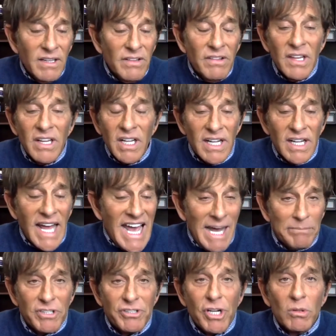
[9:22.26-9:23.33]
the
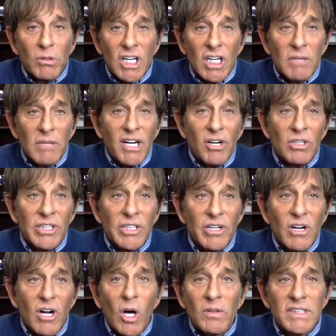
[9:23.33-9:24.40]
app that y'all were talking about
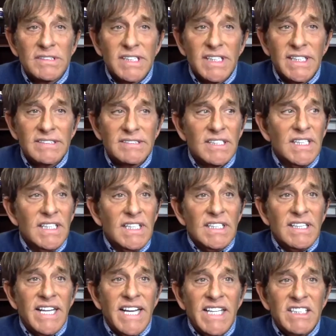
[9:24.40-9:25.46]
earlier, all these things,
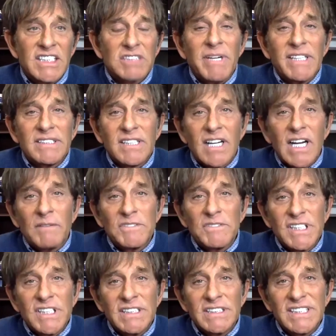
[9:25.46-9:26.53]
they just make the
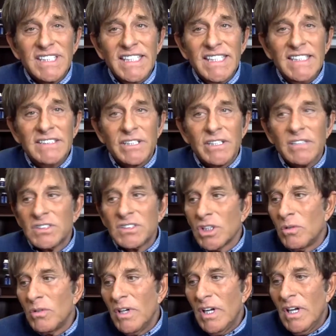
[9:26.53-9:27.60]
conversation easier. And
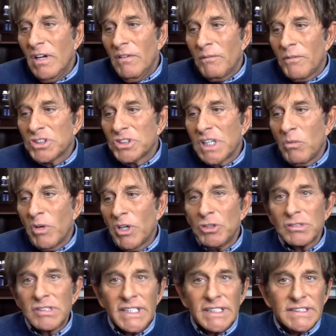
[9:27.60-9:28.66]
so for someone
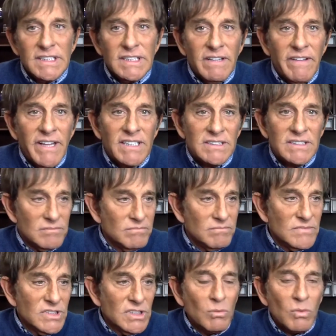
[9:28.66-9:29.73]
who's listened to this,
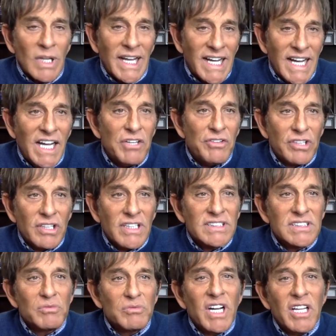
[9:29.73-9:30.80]
like I used to
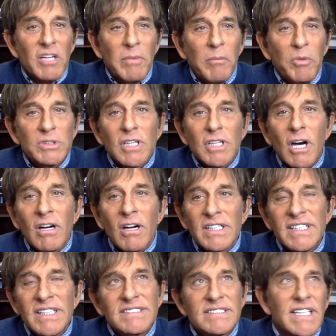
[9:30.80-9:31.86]
listen when other people would talk and
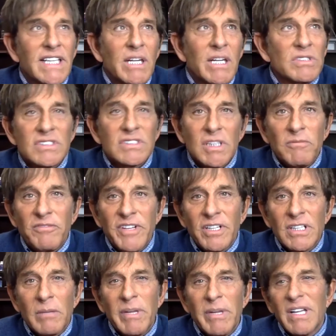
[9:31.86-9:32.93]
let's say they were in some field,
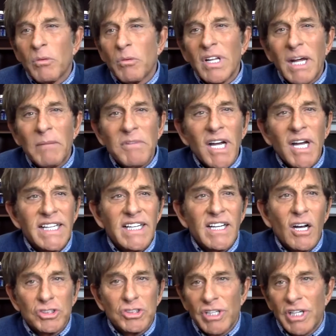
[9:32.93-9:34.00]
I'd be like, well, I'm not in
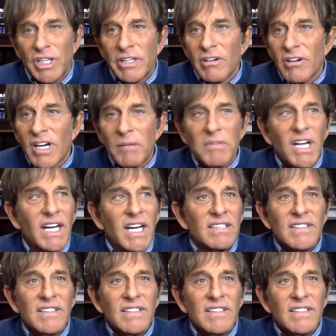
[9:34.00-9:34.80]
Australia, or I'm not,